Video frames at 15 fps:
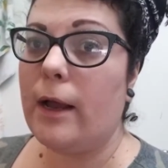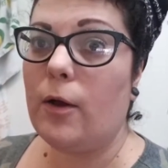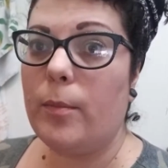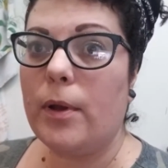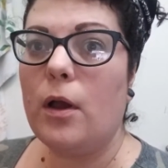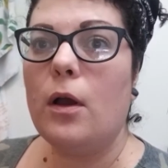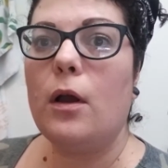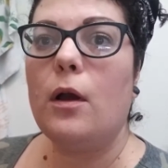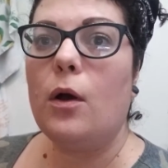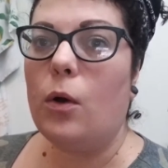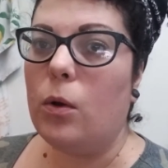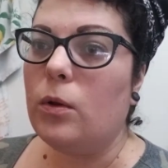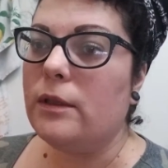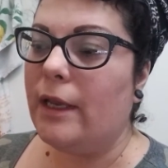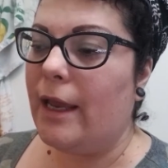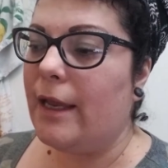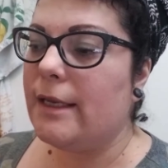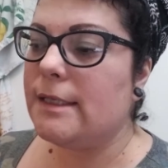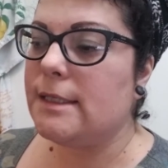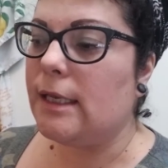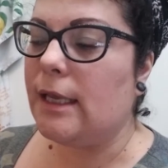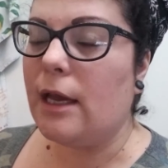help hold the
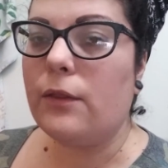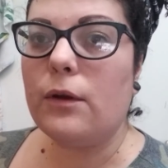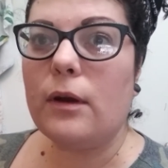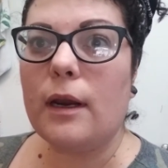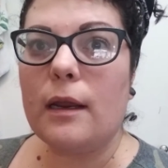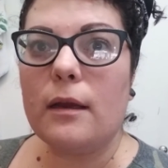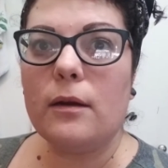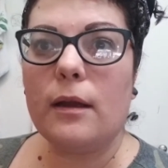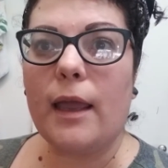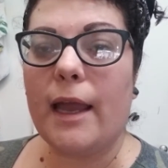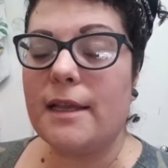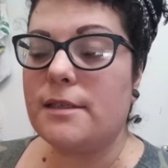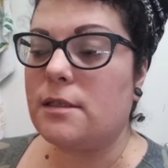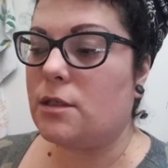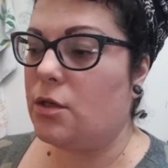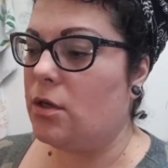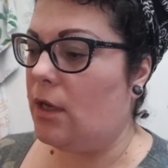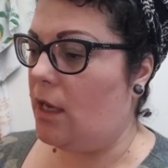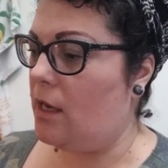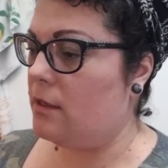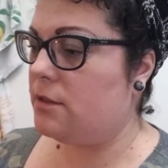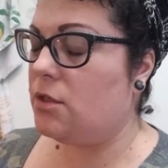egg together as it's
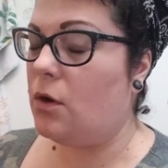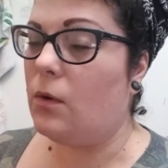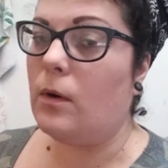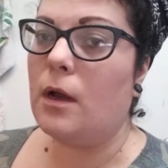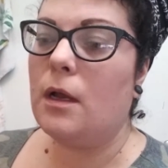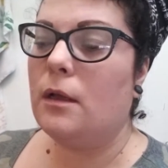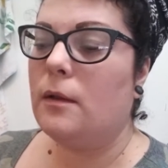cooking. So